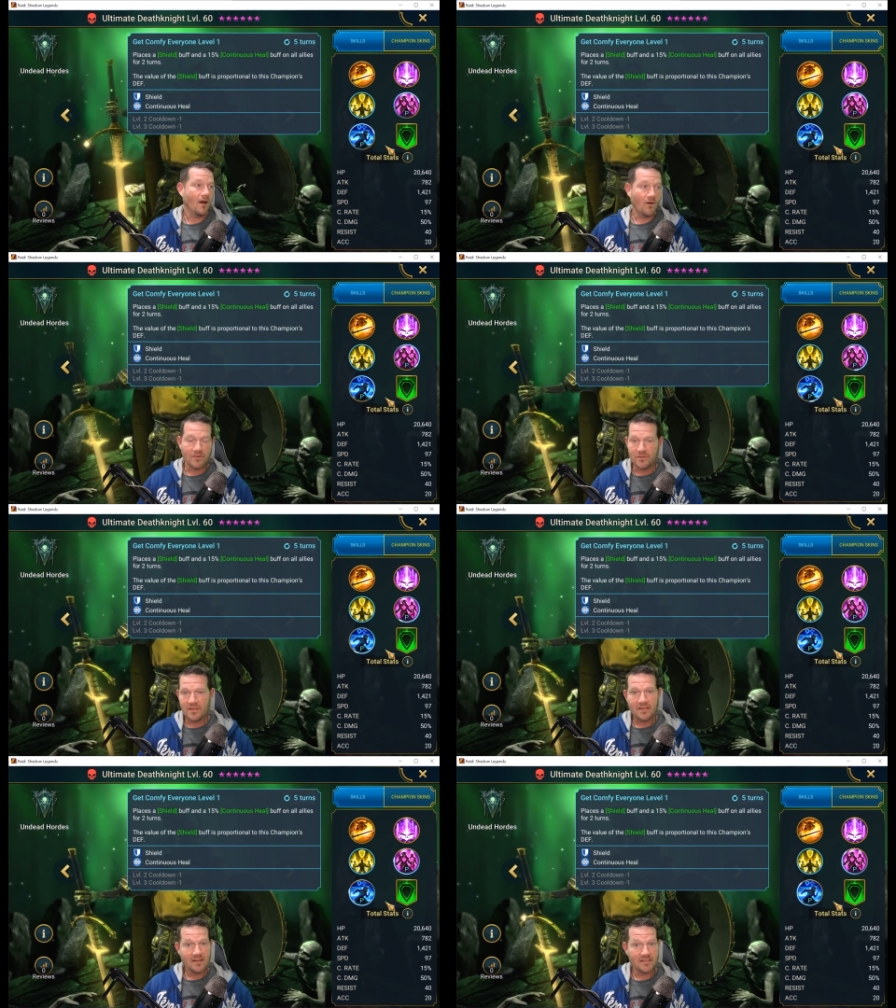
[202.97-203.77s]
All you
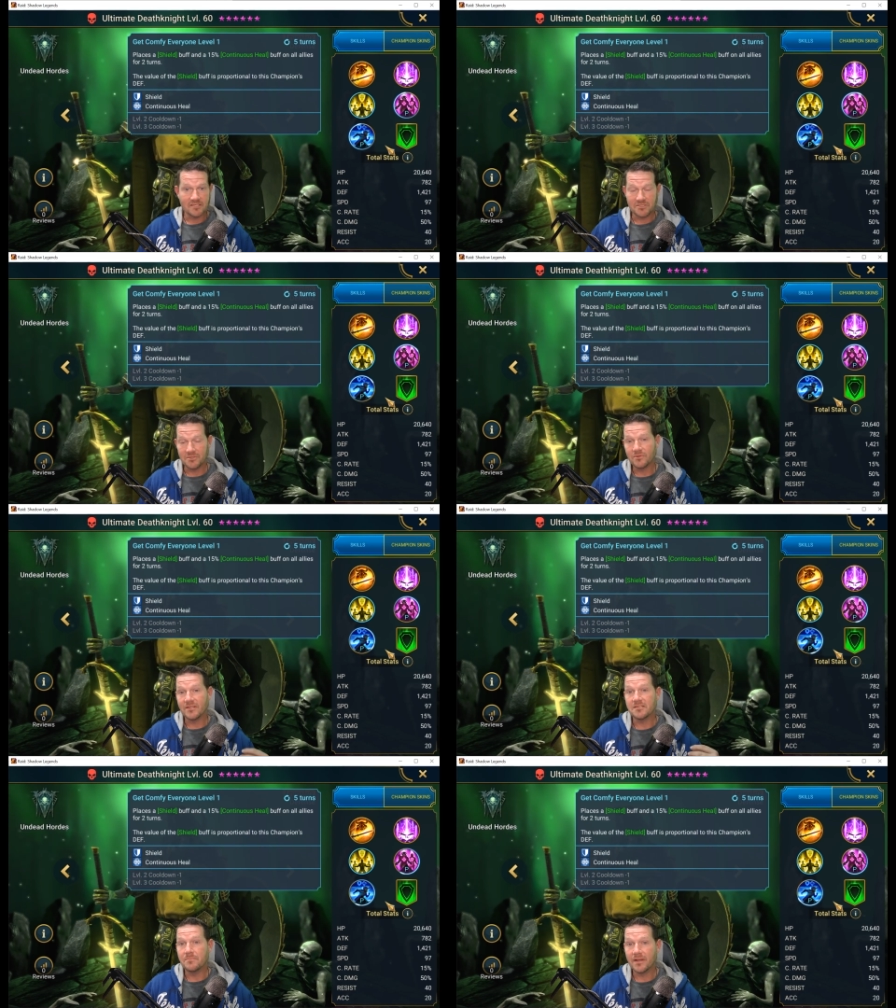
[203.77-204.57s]
need is a
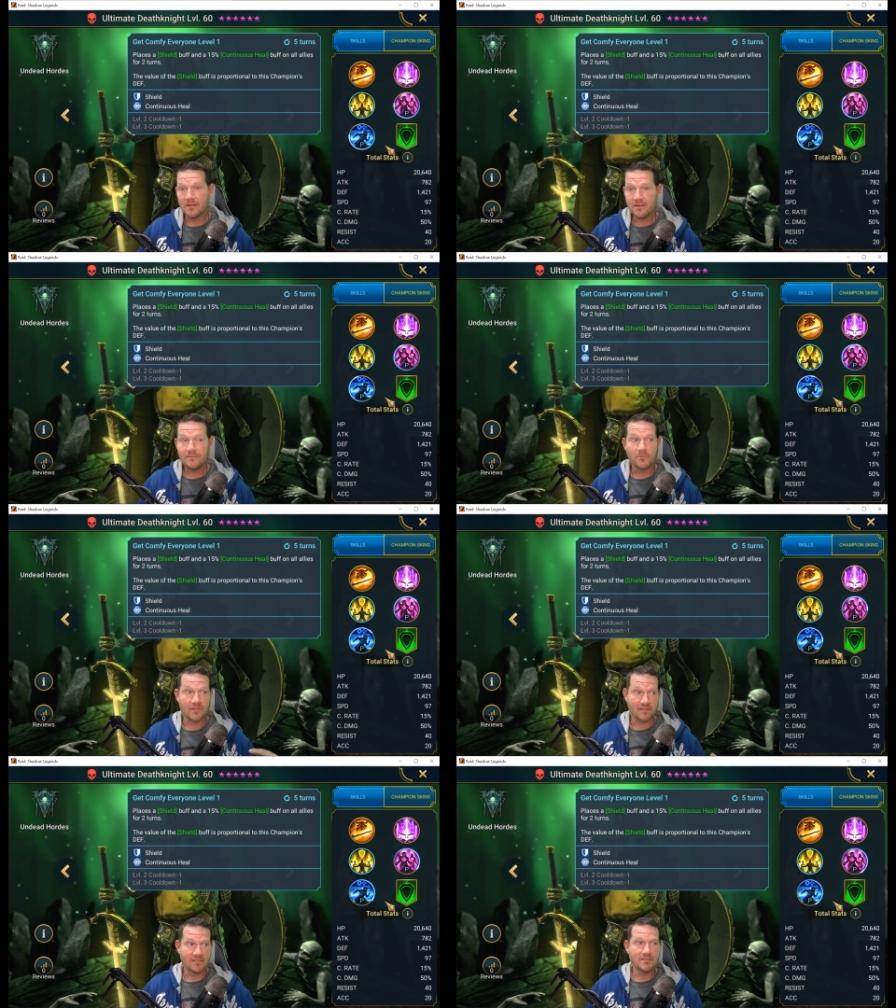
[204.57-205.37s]
shield that's big enough
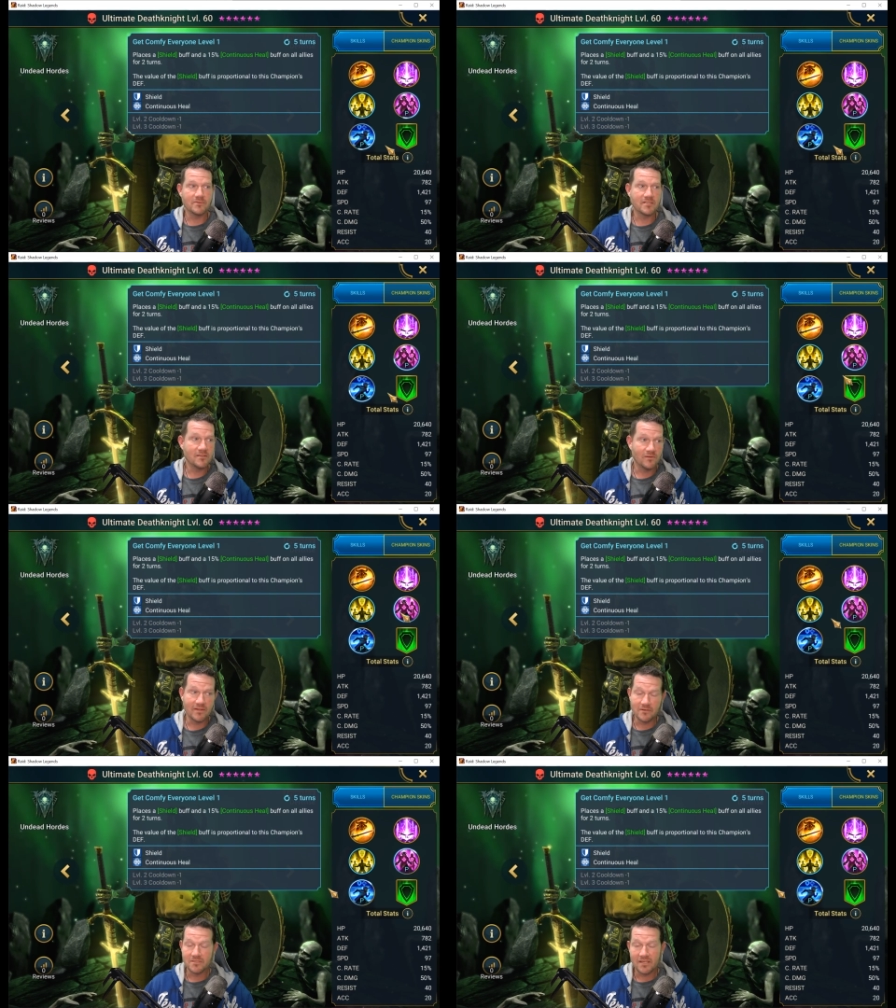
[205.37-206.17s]
with a continuous
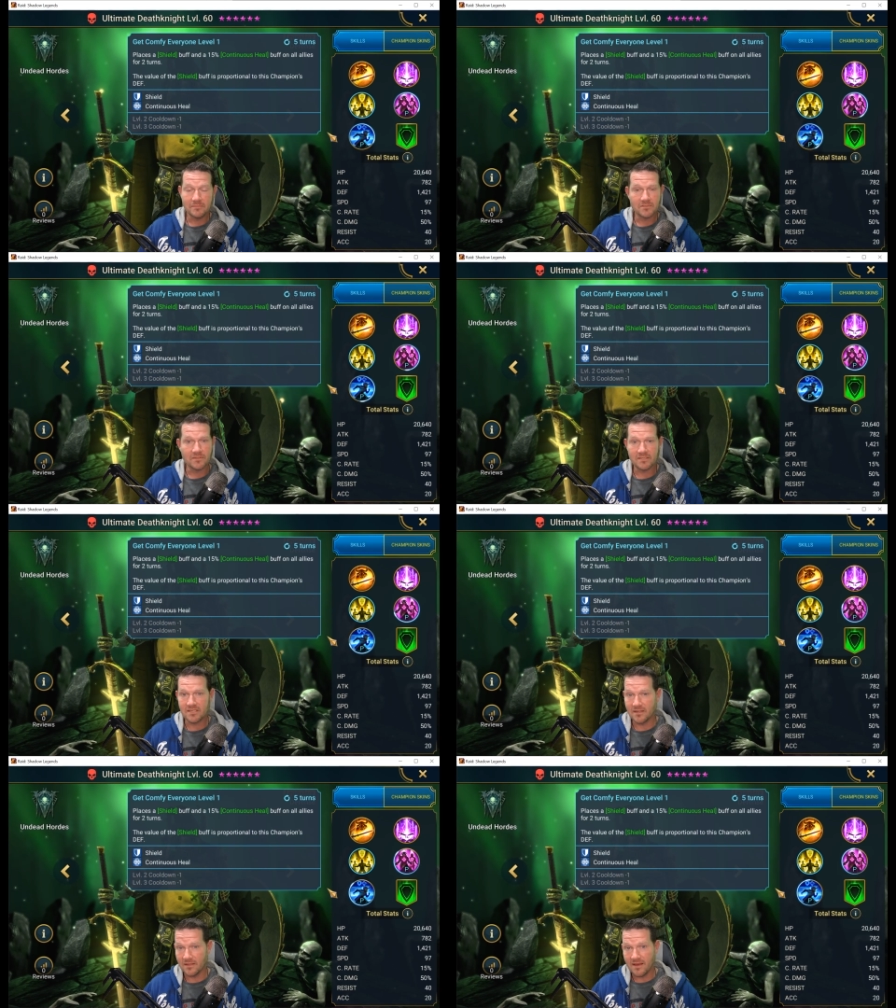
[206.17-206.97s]
heal and your team's going to
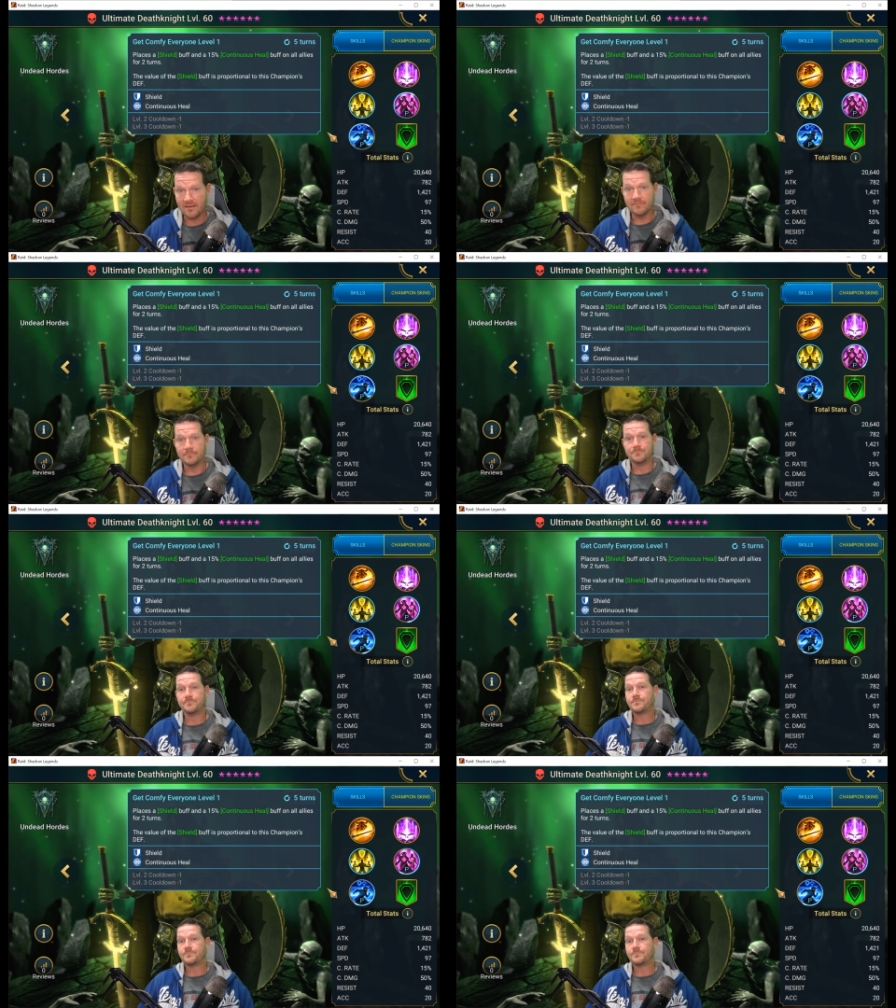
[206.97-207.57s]
stay alive.